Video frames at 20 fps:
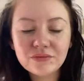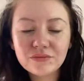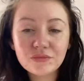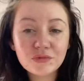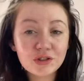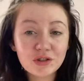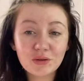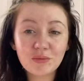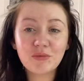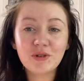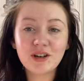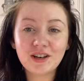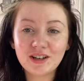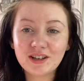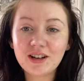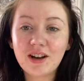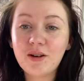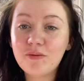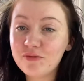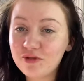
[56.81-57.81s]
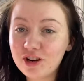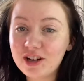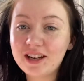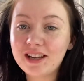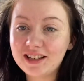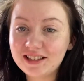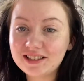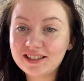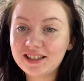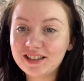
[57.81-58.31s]
So I'm really
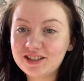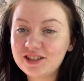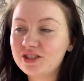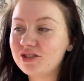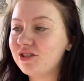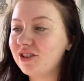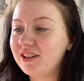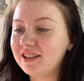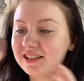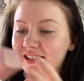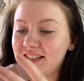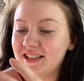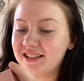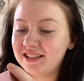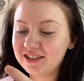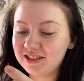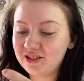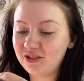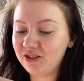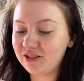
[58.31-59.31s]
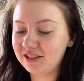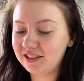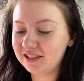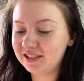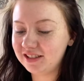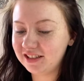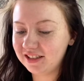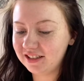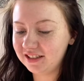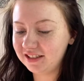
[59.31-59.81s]
excited to try this,
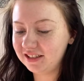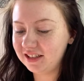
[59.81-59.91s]
honestly.